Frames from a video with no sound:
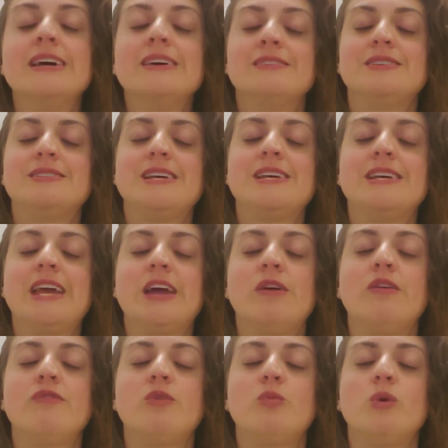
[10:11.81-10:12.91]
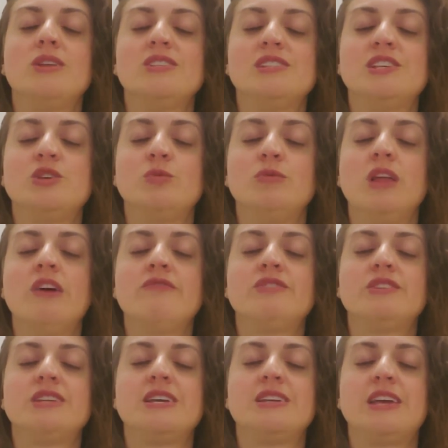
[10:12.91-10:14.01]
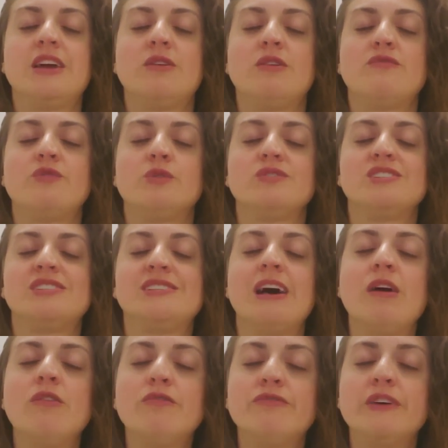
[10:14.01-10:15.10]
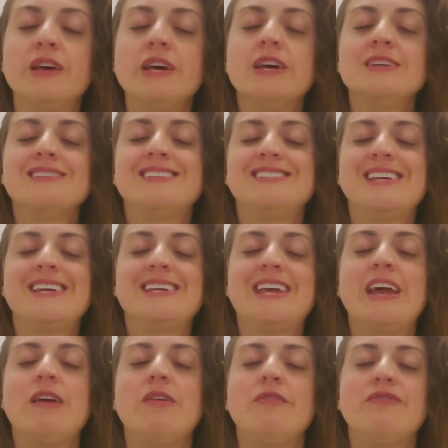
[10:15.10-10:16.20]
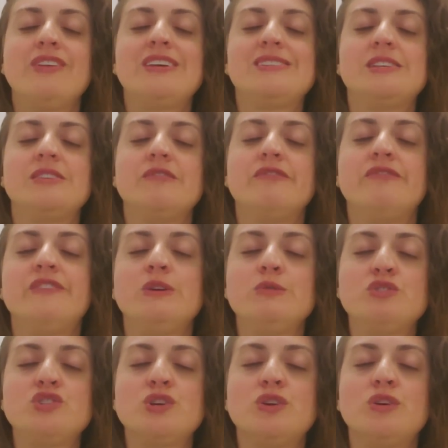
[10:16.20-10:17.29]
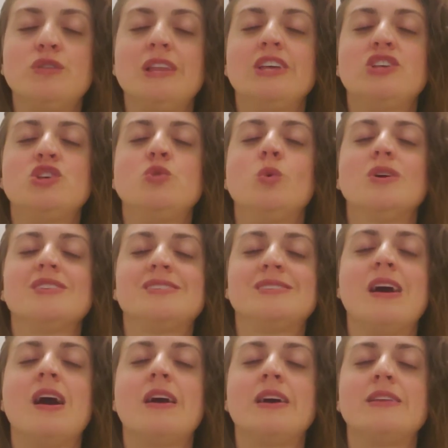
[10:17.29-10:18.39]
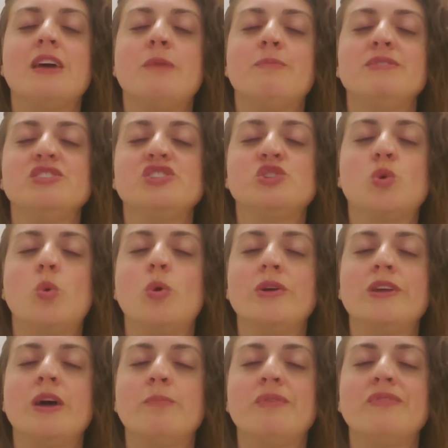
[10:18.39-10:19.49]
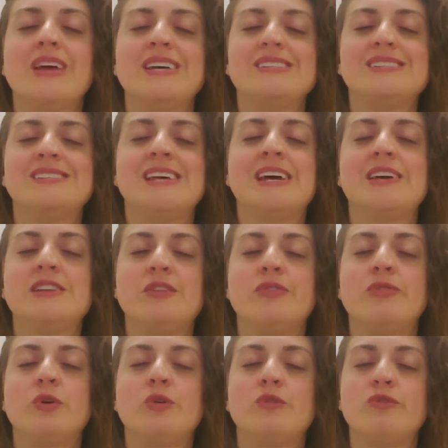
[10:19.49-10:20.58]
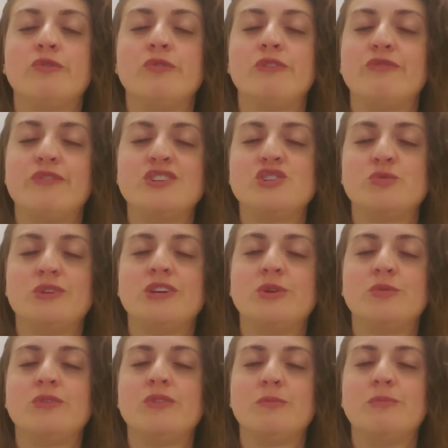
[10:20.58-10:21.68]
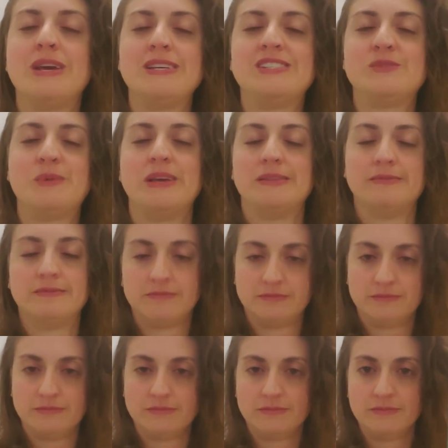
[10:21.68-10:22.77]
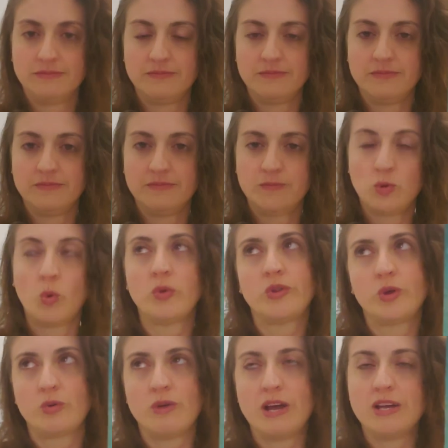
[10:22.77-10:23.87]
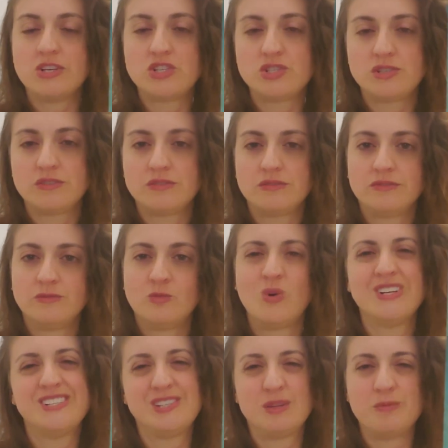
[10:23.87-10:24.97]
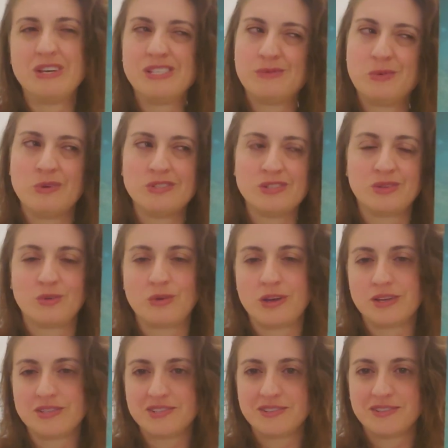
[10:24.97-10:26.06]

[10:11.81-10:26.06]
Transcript: to take care of the ones that you love, to take care of yourself, to take care of things in the future. Like you are stocking up and storing up in that second and third refrigerator in the basement or the garage. One's in the basement, one's in the garage